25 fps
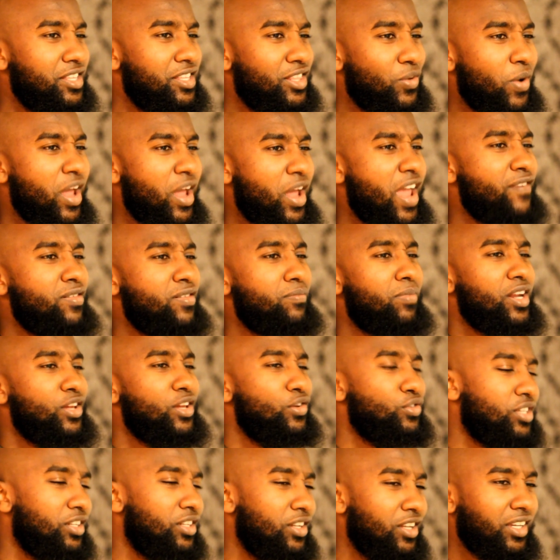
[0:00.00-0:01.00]
the way everybody
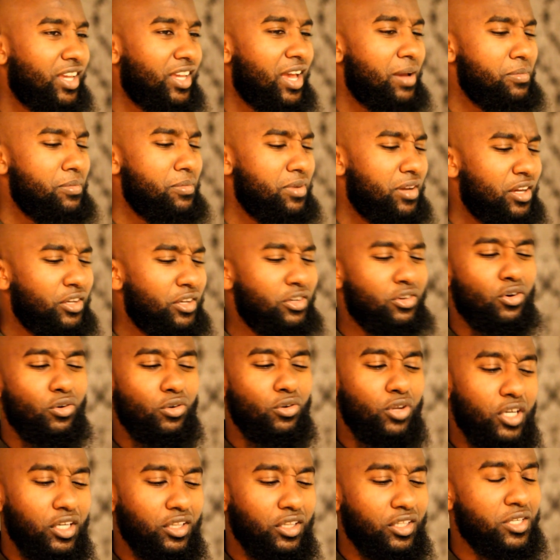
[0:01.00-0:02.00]
used to look at me like, you know,
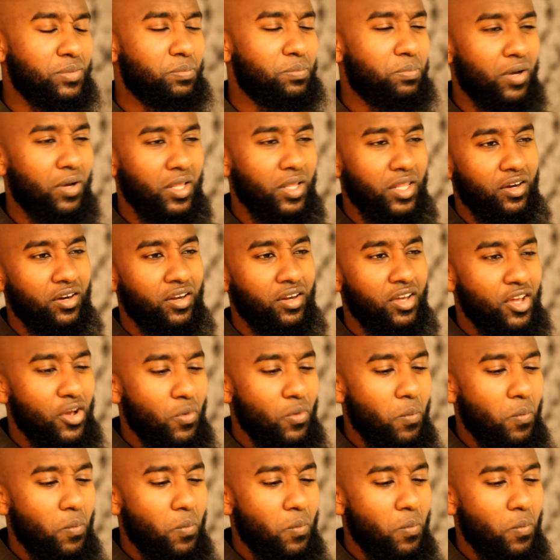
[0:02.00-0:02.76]
look at this brother.